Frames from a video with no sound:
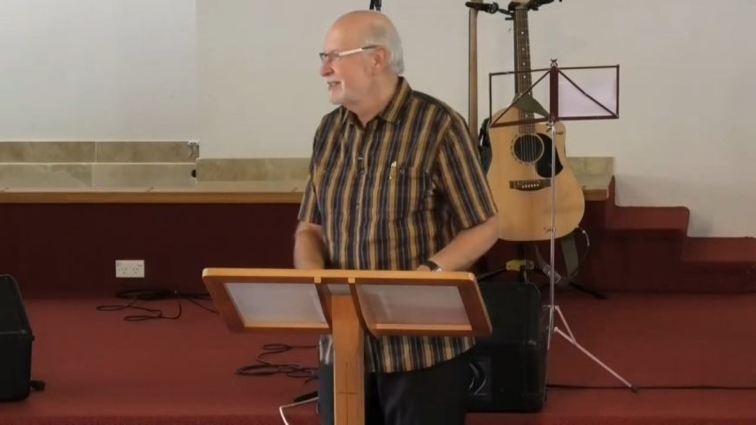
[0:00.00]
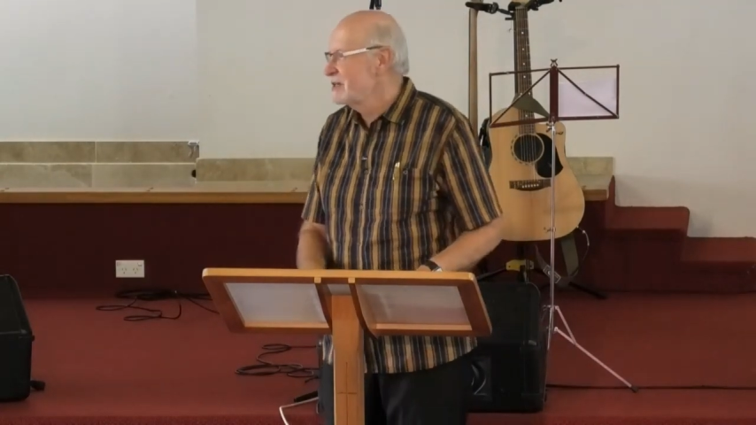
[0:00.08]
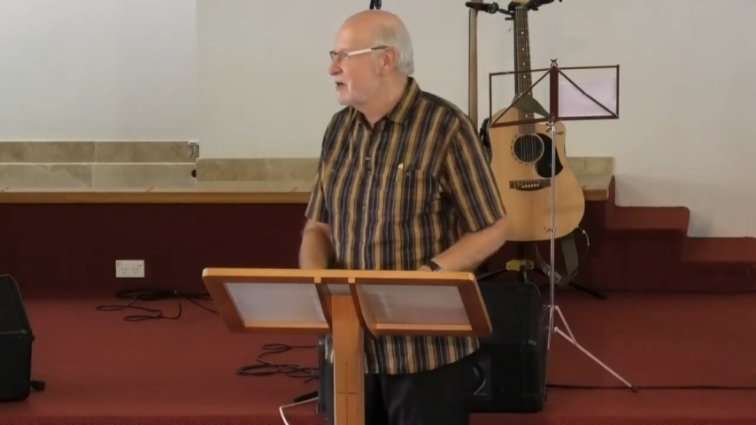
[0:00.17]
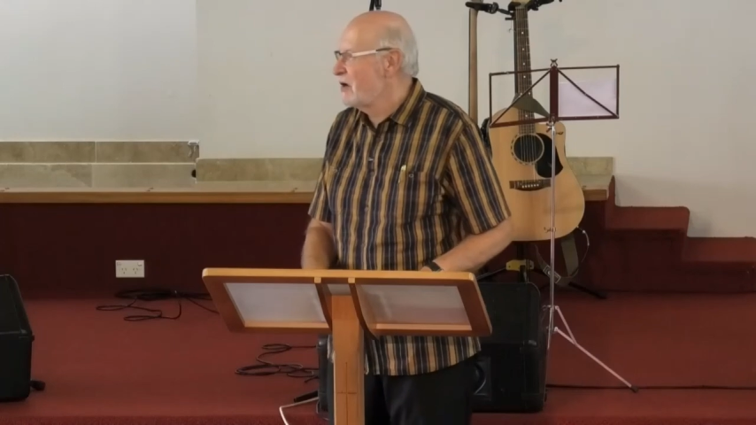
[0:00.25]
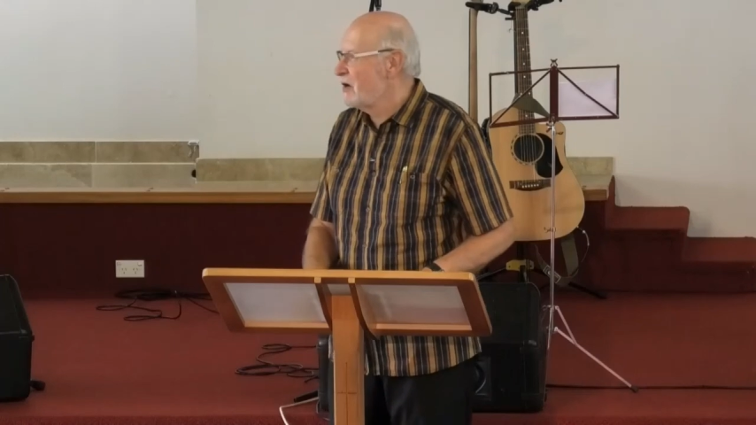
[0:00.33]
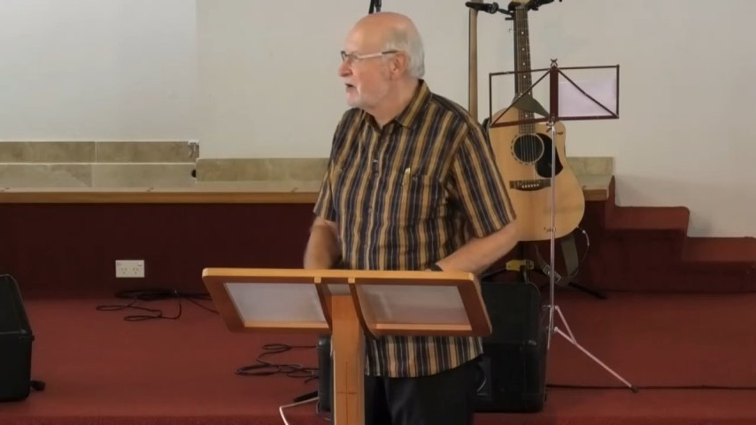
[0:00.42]

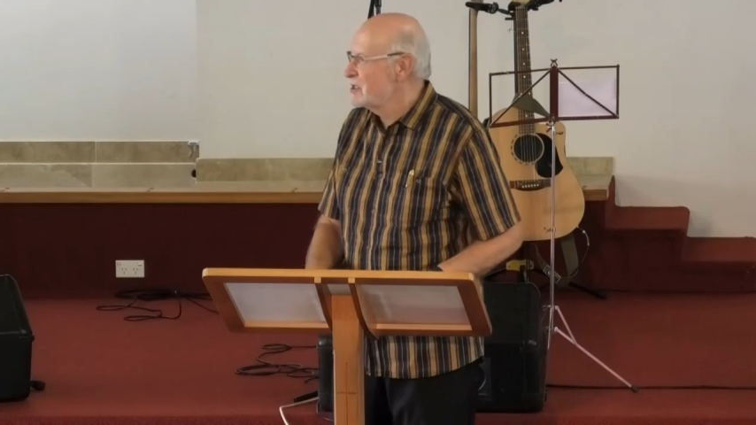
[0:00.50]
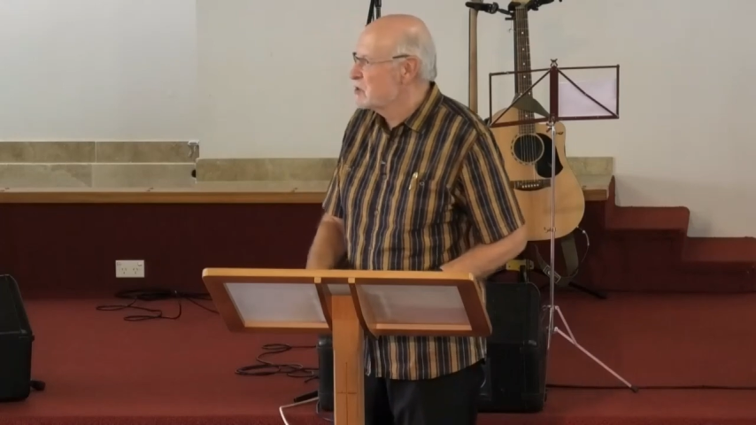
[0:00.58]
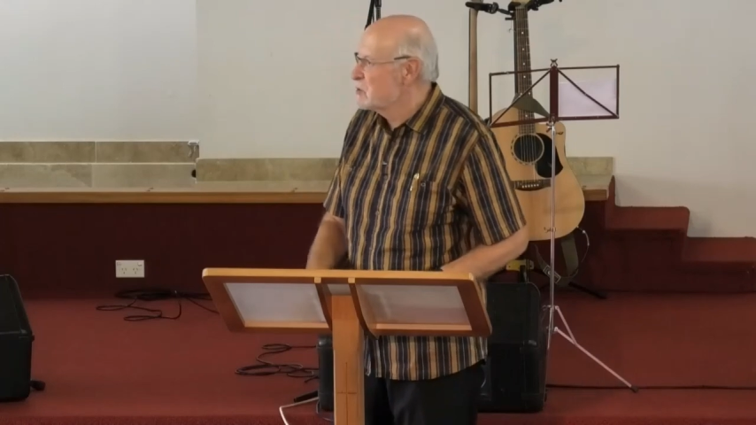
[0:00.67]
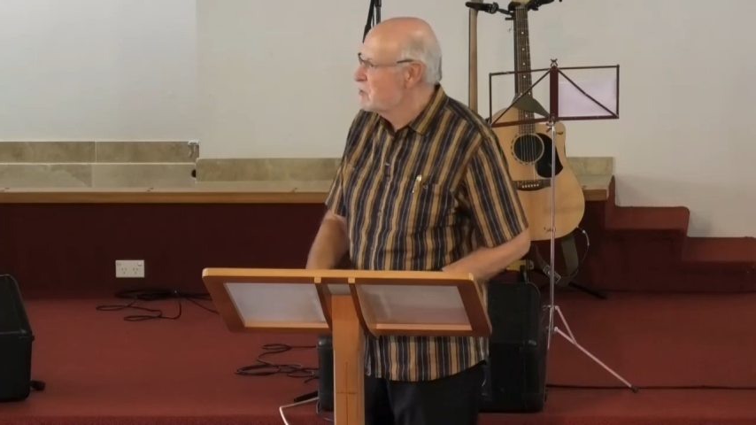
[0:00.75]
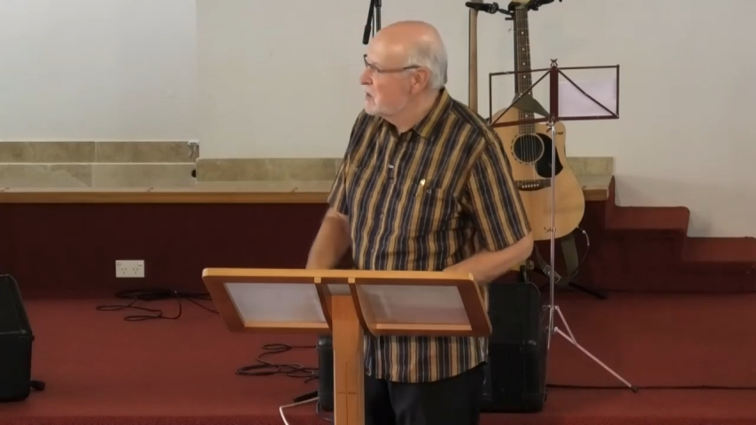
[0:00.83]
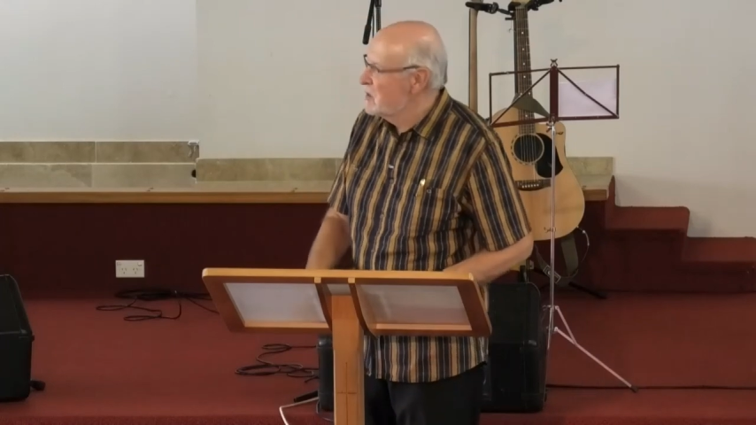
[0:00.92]
God is
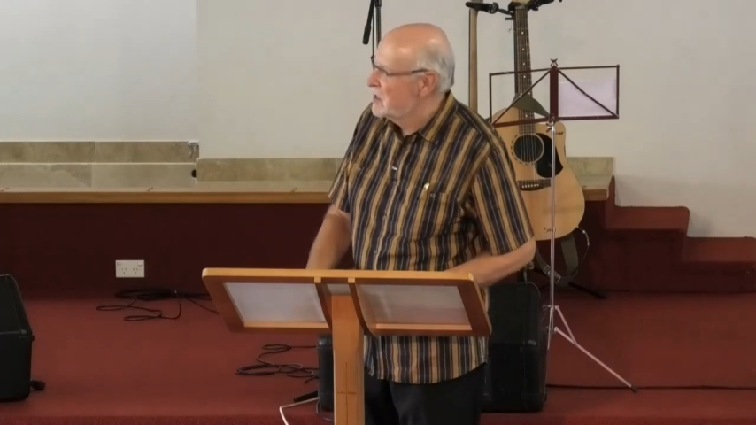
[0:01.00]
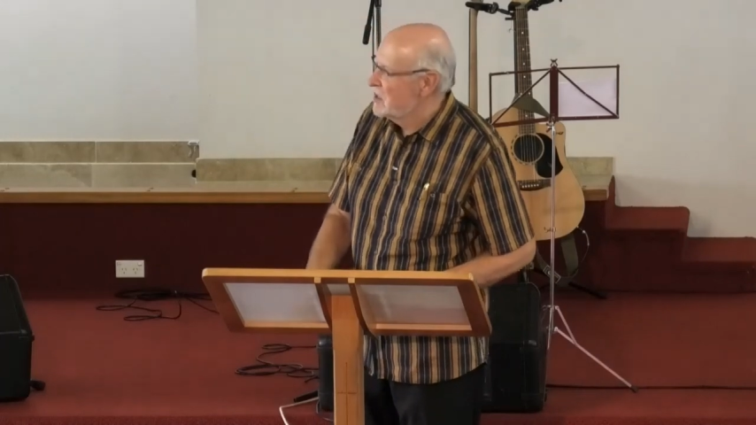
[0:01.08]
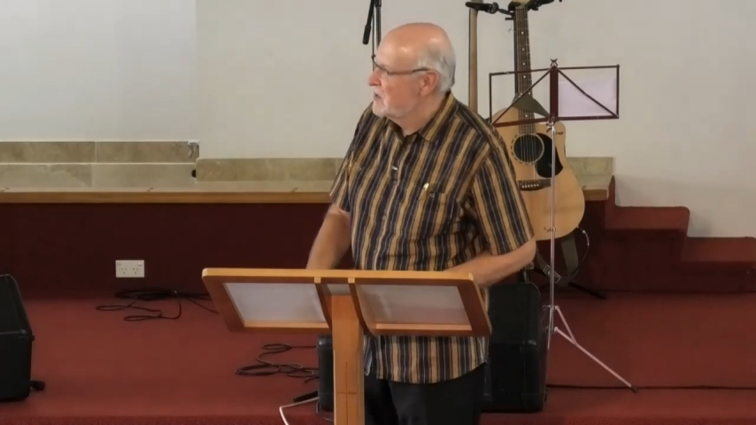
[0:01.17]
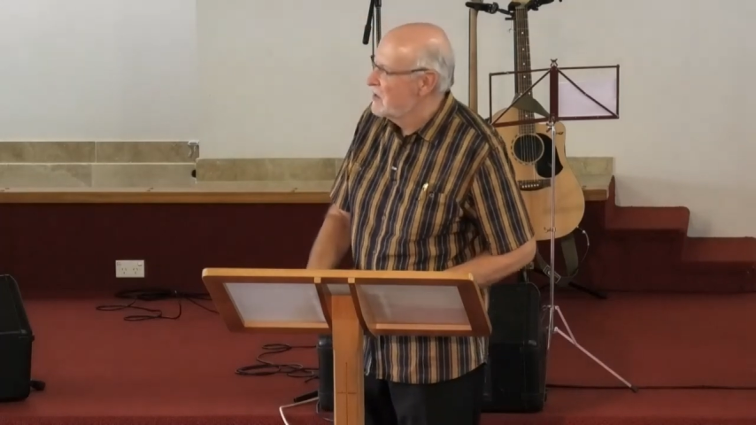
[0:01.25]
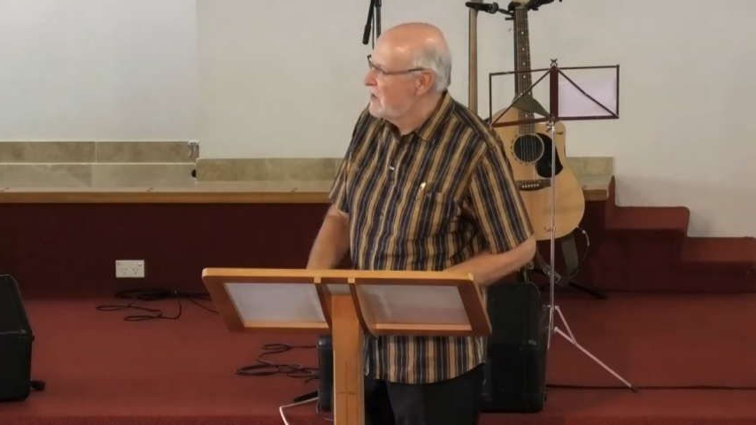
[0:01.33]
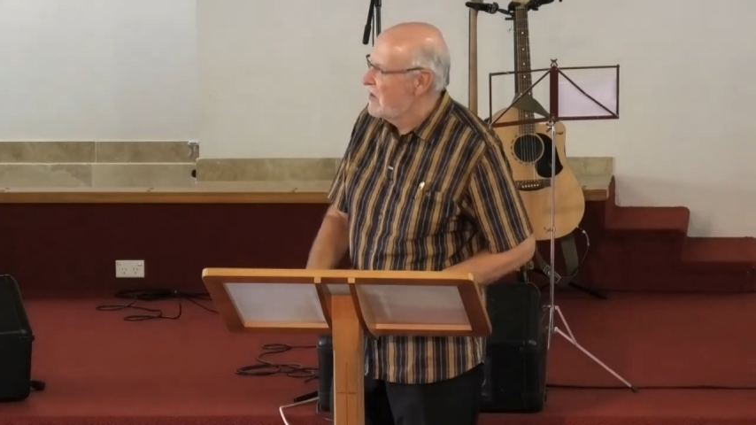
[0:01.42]

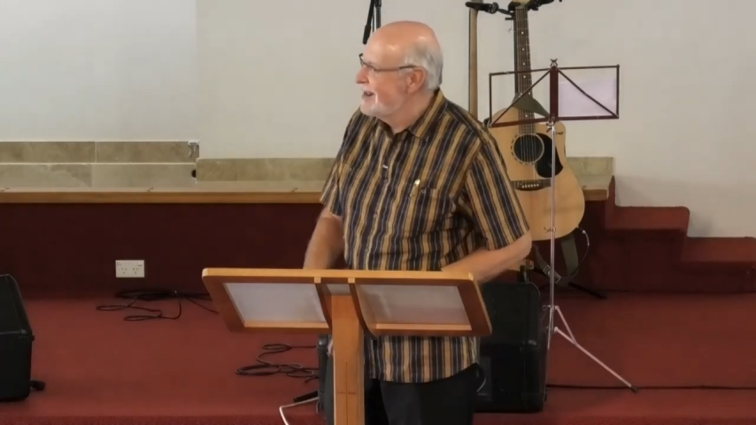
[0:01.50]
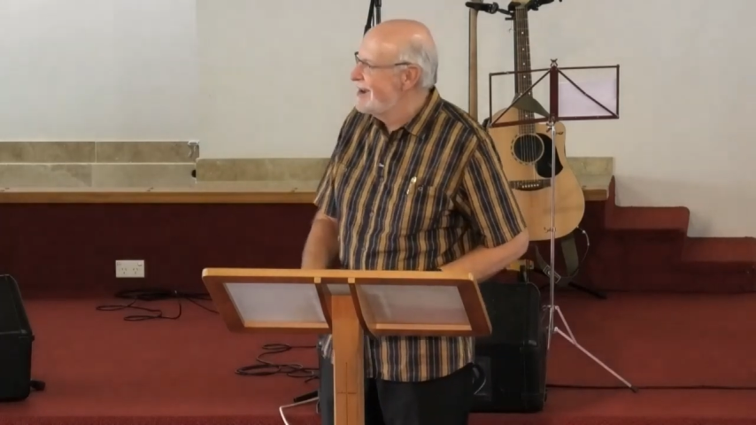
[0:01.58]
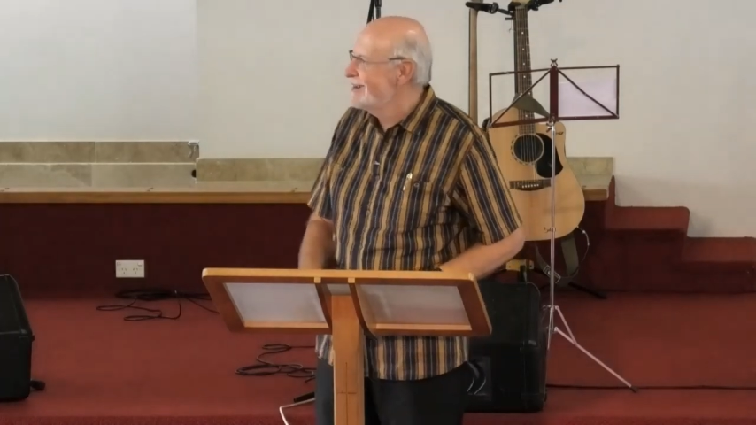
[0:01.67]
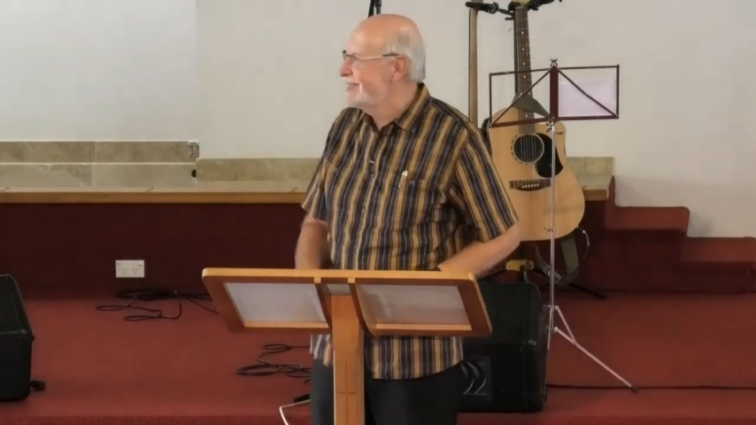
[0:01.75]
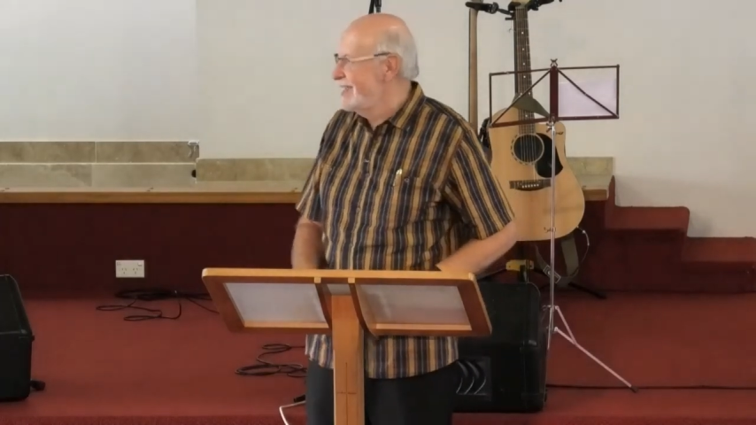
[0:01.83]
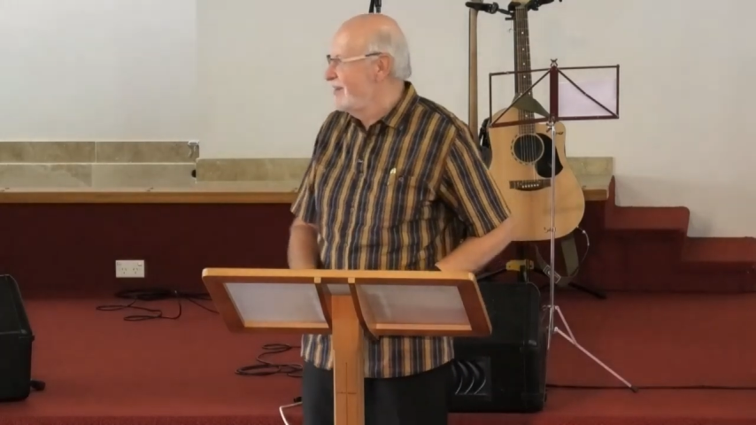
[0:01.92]
working on
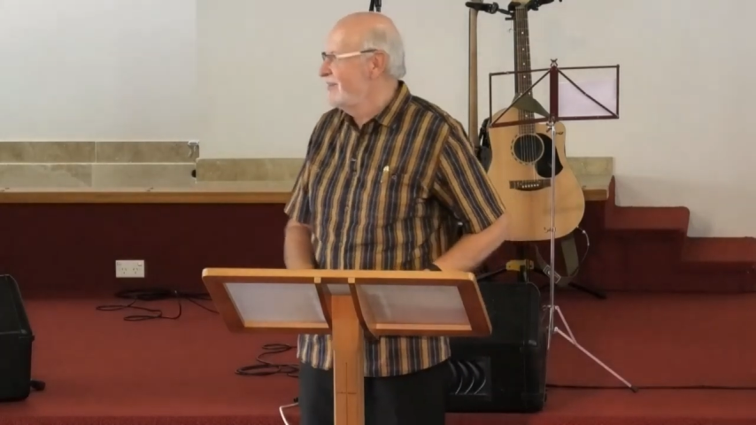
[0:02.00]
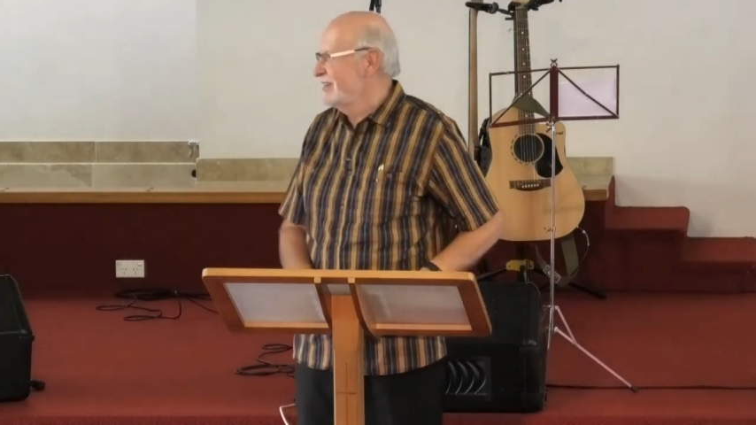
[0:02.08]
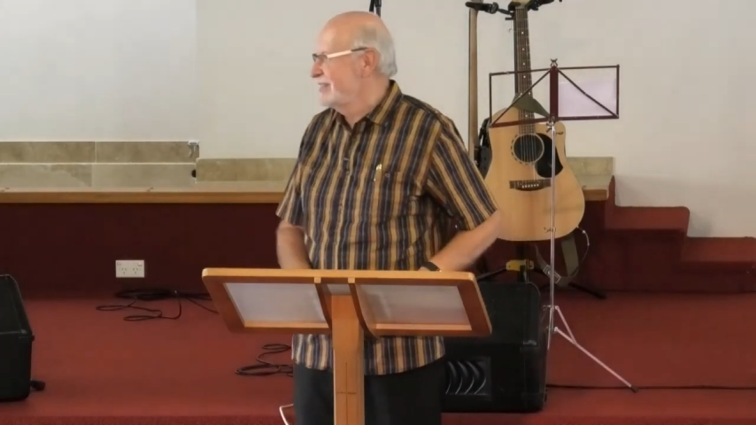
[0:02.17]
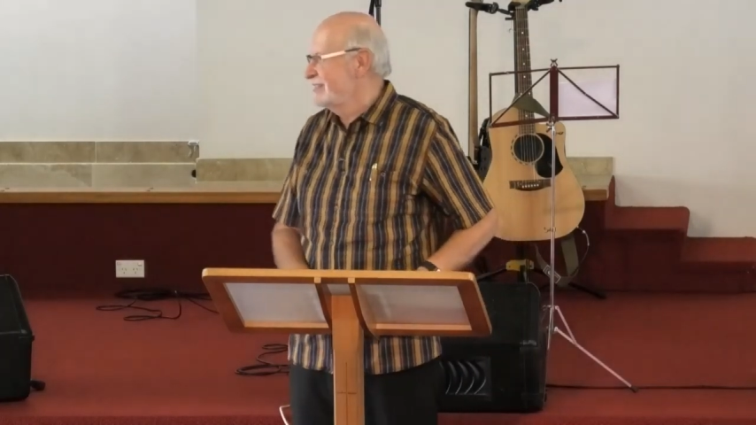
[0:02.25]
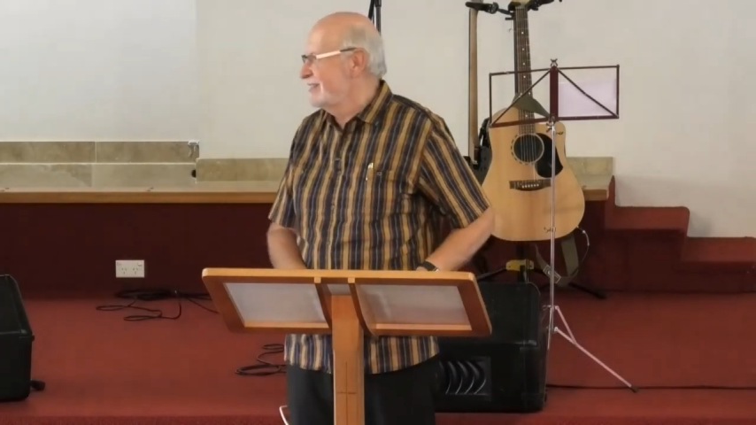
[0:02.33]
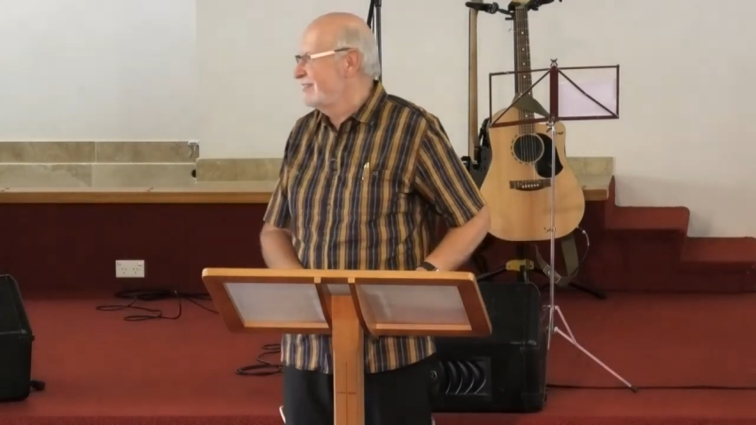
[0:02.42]
our
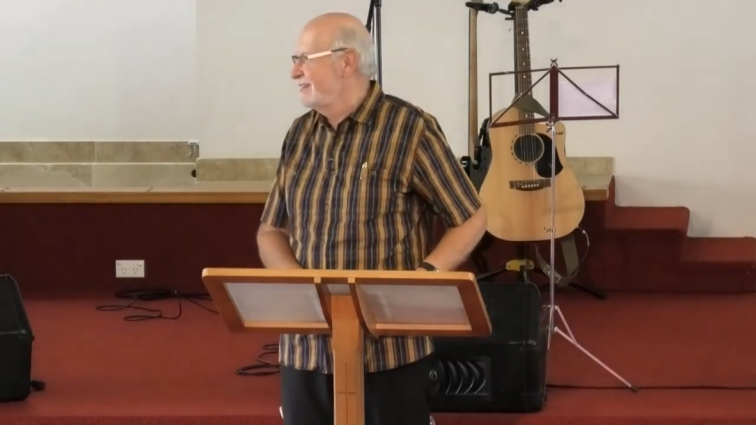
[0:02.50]
character